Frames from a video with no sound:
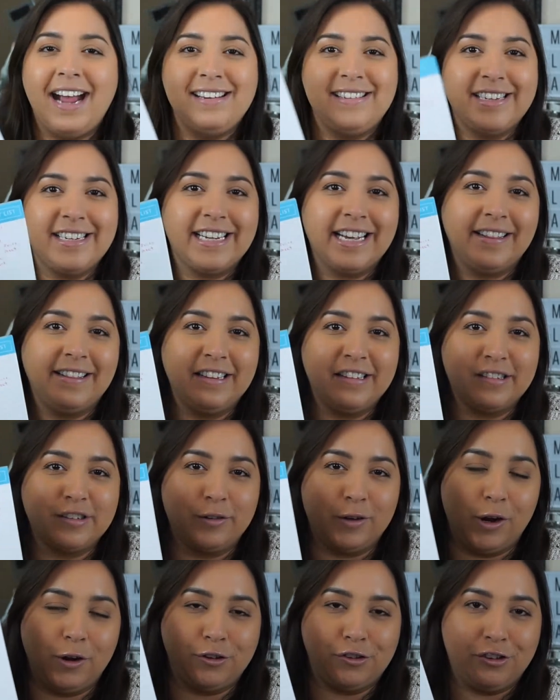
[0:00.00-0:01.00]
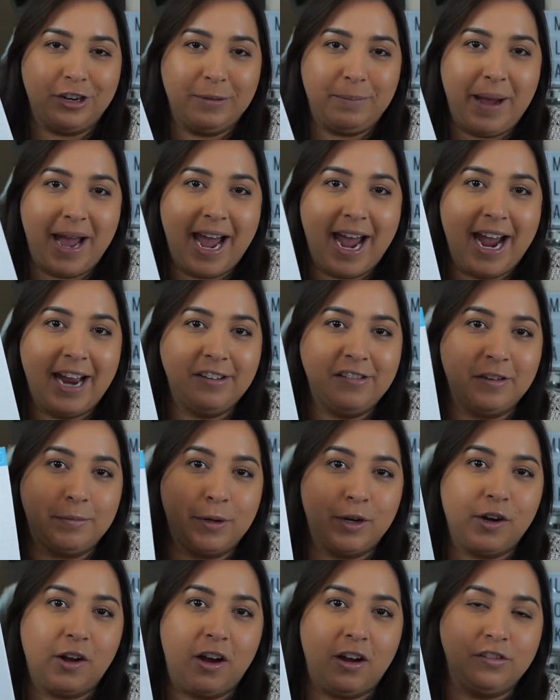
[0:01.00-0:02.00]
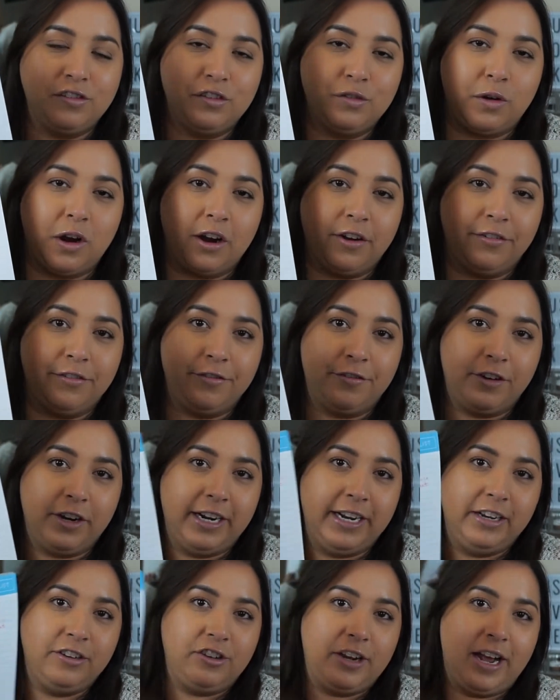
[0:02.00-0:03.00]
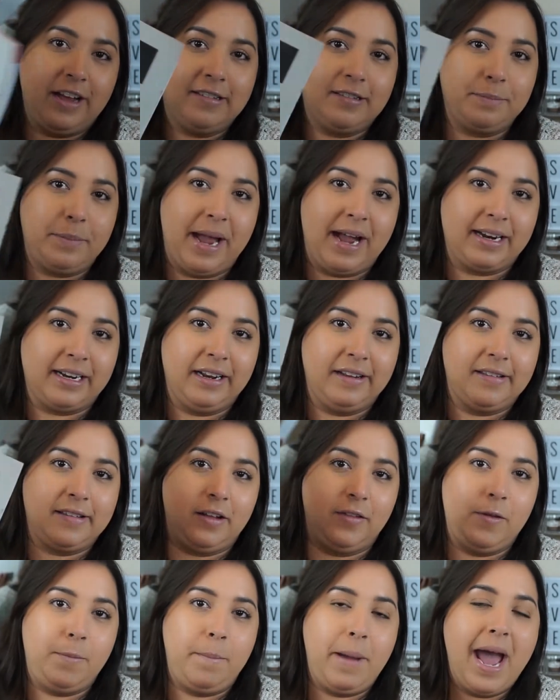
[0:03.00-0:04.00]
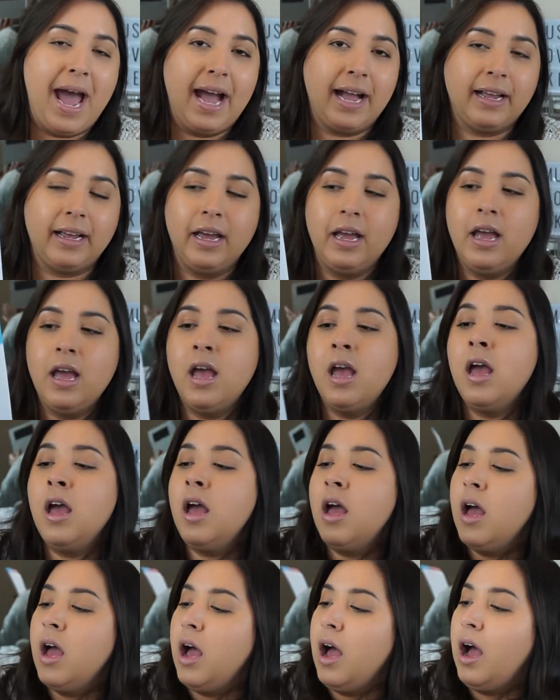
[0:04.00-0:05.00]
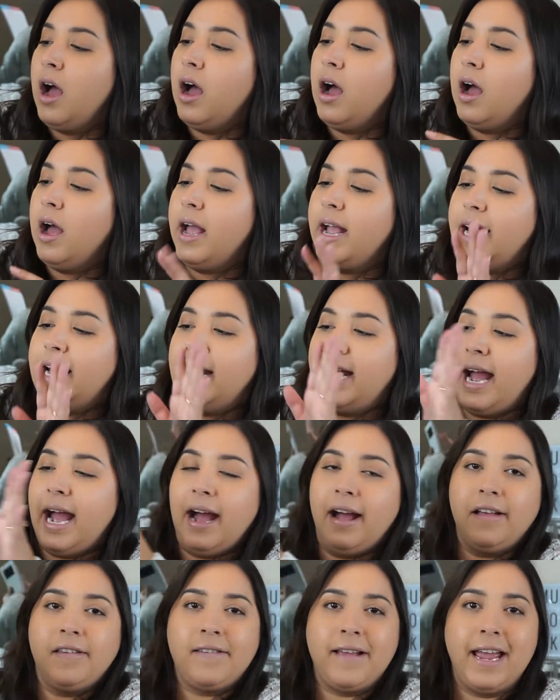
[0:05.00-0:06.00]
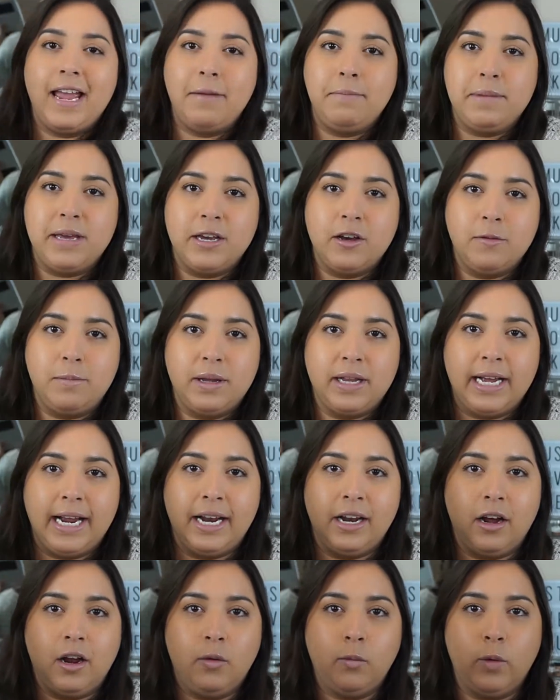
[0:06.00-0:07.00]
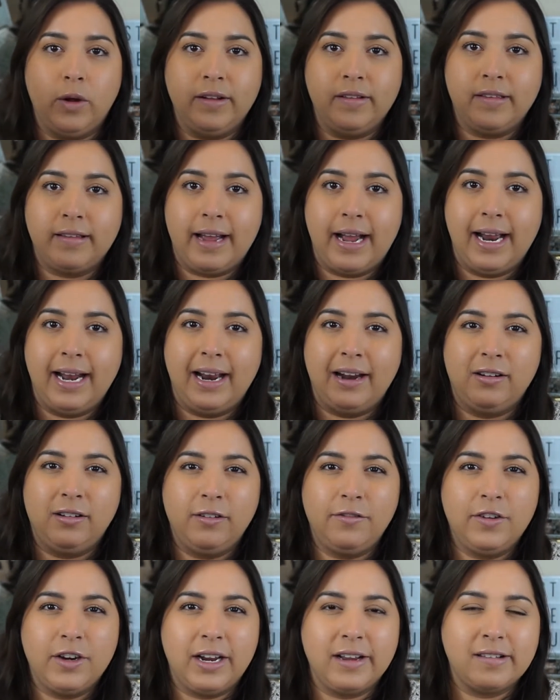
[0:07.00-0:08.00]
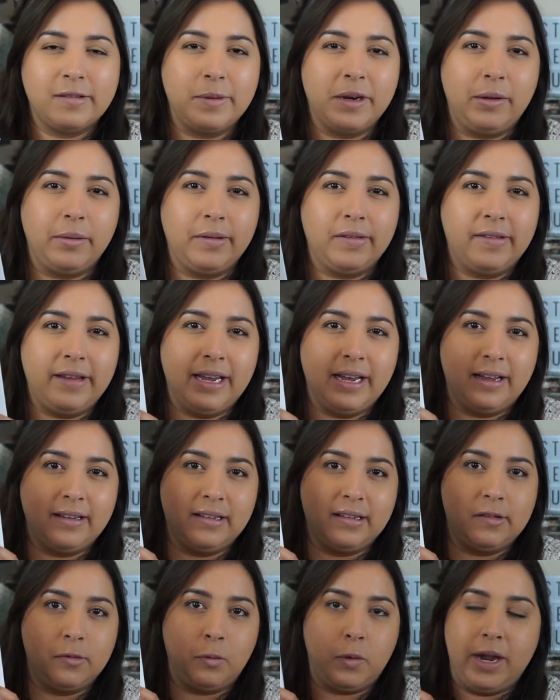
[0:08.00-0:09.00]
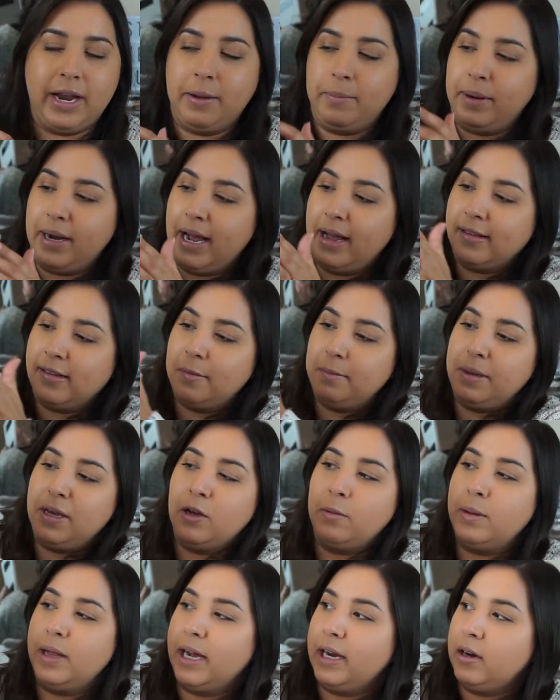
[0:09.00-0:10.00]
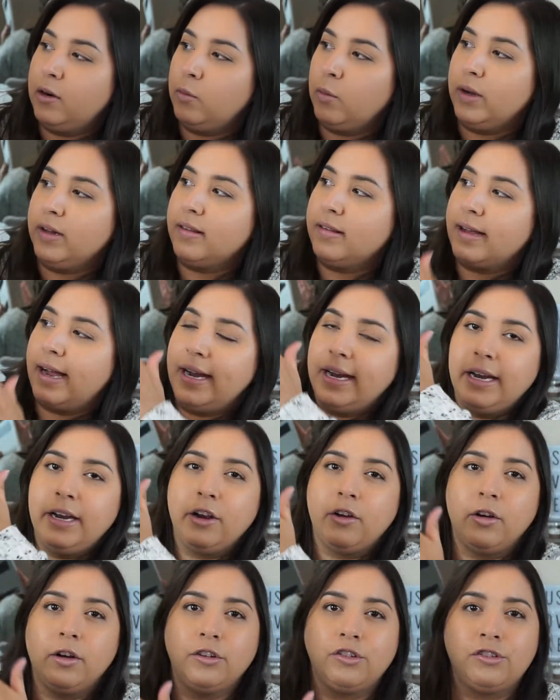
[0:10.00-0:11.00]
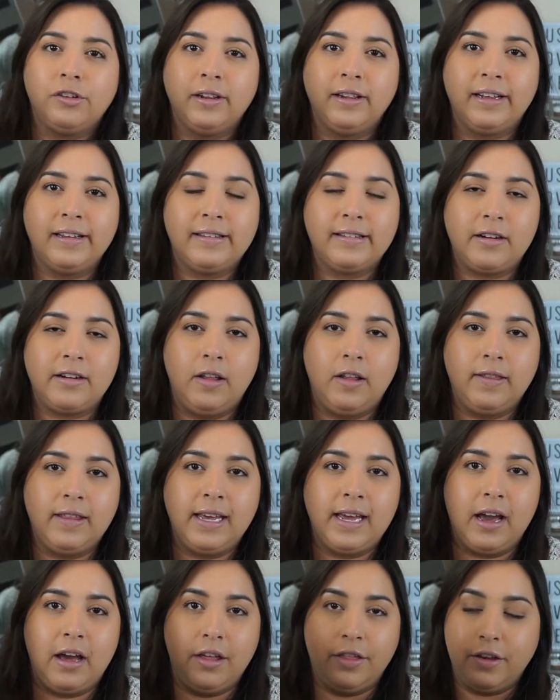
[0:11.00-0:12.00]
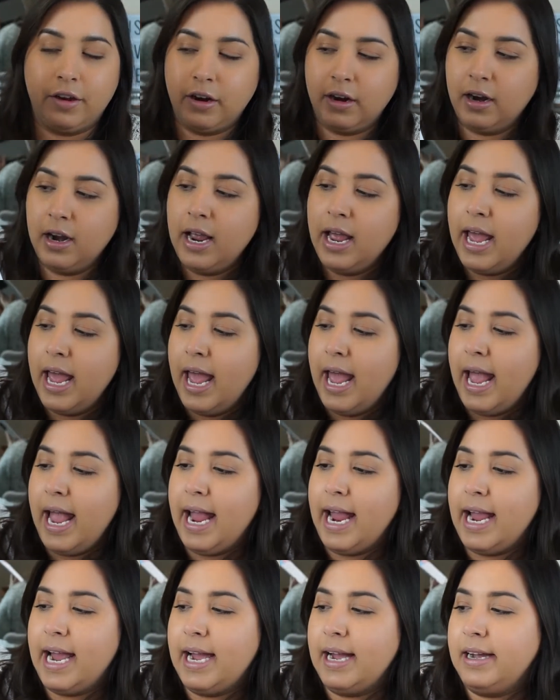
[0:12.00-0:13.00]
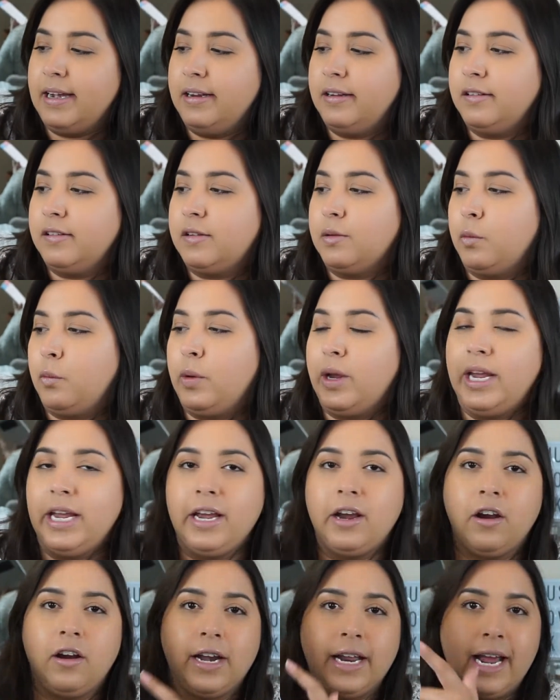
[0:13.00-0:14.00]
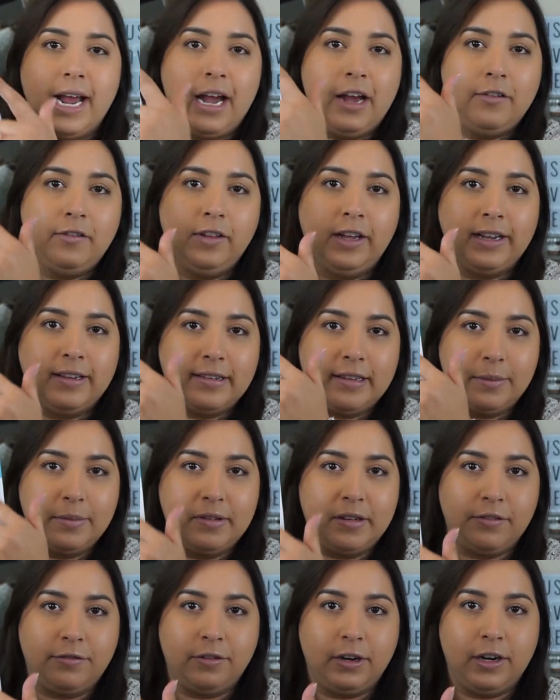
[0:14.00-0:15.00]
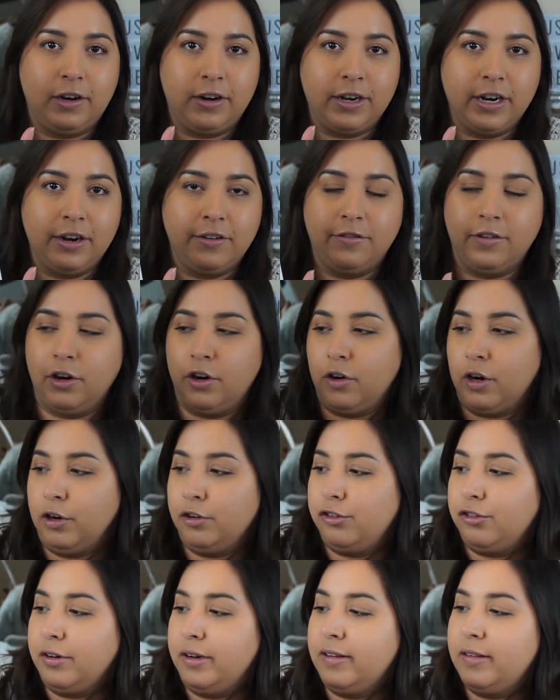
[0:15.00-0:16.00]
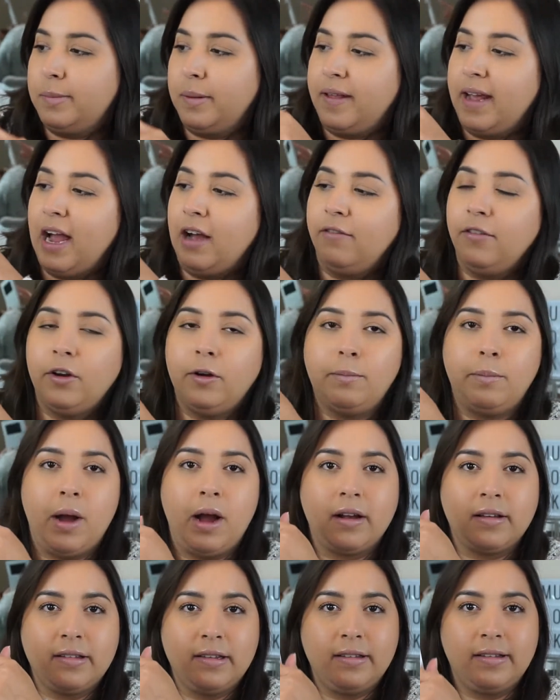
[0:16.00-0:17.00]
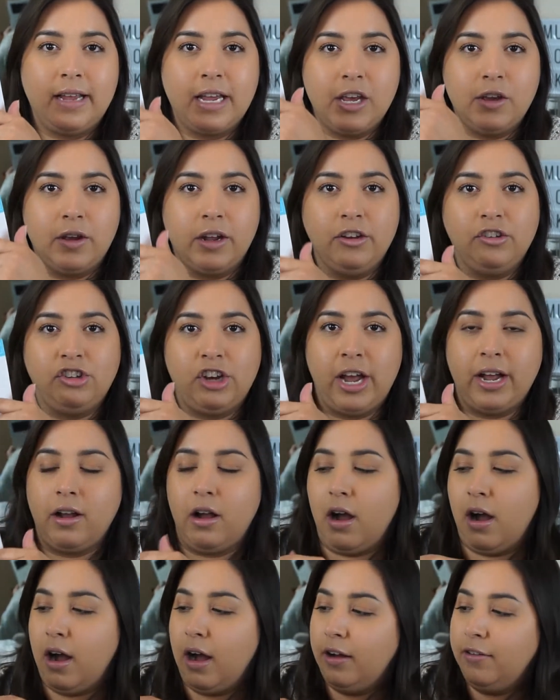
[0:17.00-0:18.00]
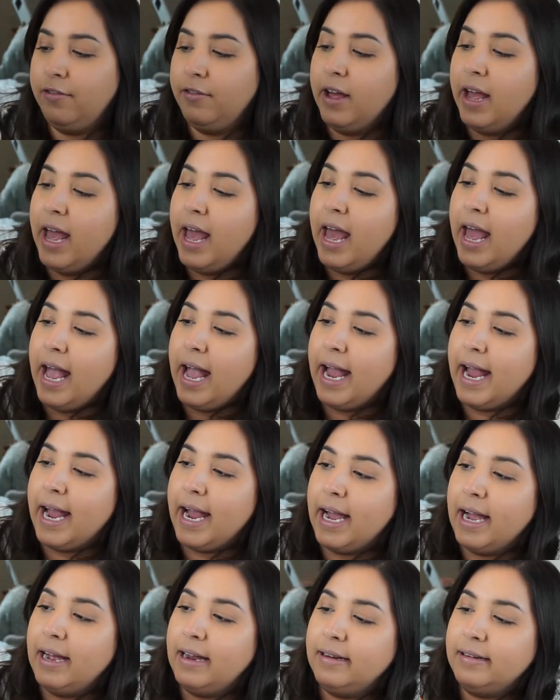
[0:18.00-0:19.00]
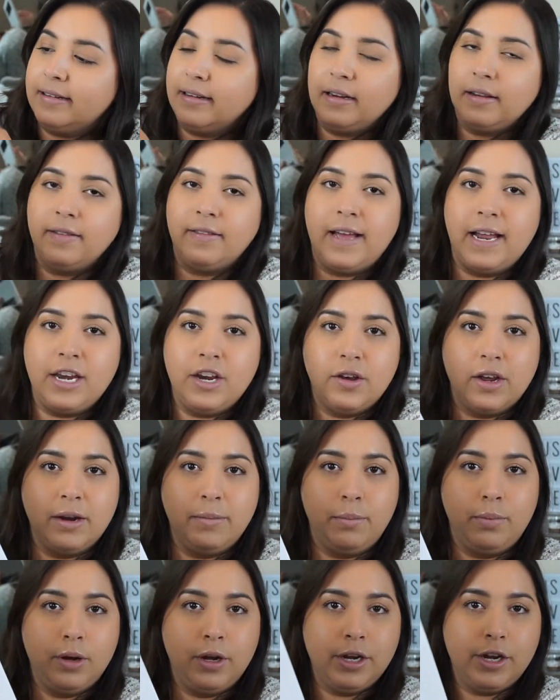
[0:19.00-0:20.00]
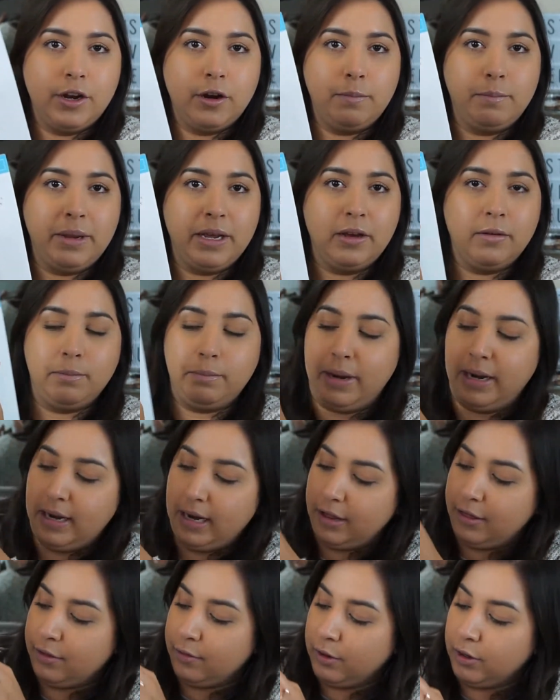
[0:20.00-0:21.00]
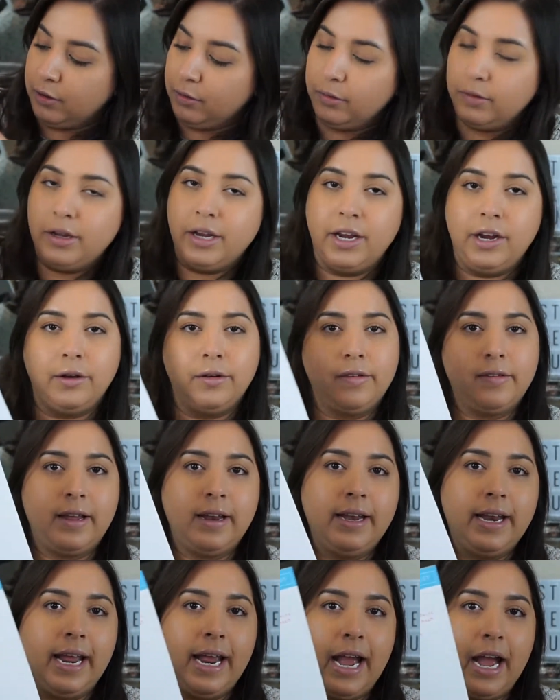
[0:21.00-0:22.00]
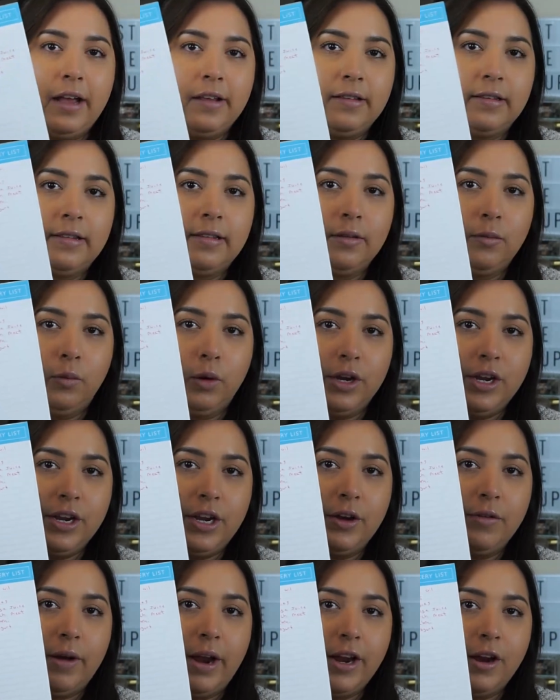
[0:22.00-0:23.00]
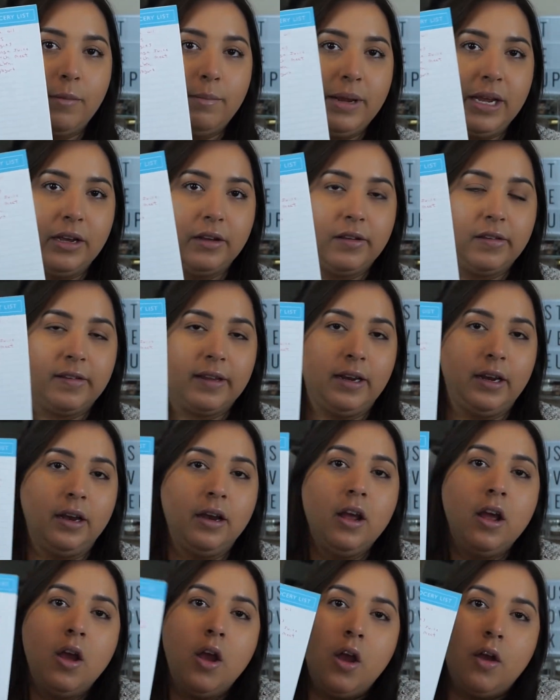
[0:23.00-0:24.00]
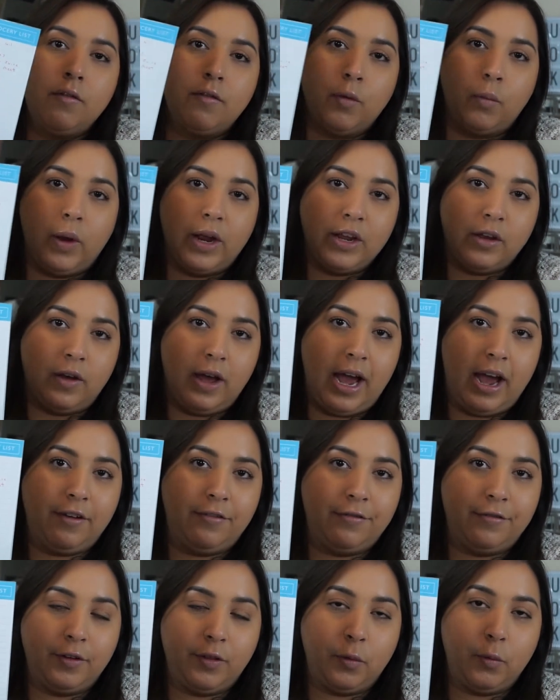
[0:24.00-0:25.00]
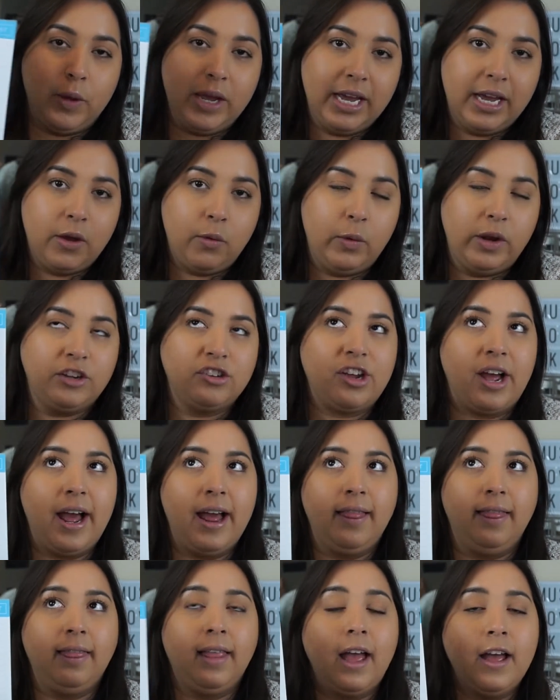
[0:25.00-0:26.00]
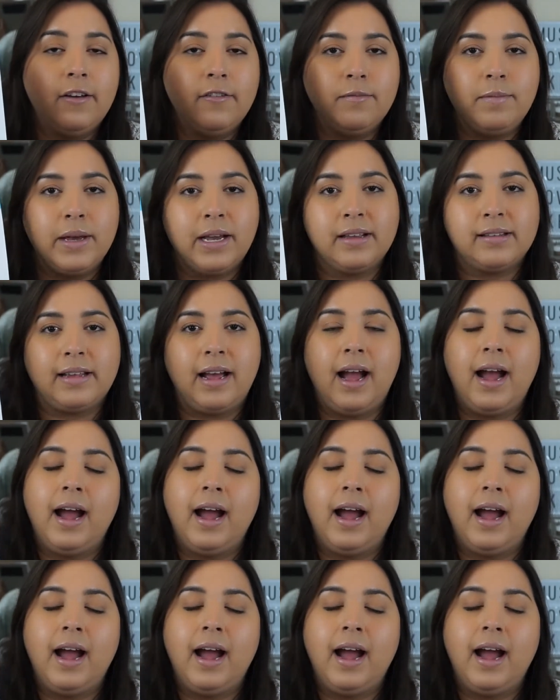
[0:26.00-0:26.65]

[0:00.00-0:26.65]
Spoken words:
did get this grocery pad to put onto our fridge. It has magnets on the back. It has a meal plan on one side. I don't know if you guys will be able to see it because it's white, but it has a meal plan on one side and a grocery list the other. And we already have like some stuff written on here for groceries, but they have little boxes that you can check off. And then you can put your meal Monday through, you know, Sunday has where you can write your meals and for what you'll have for the week, which I love because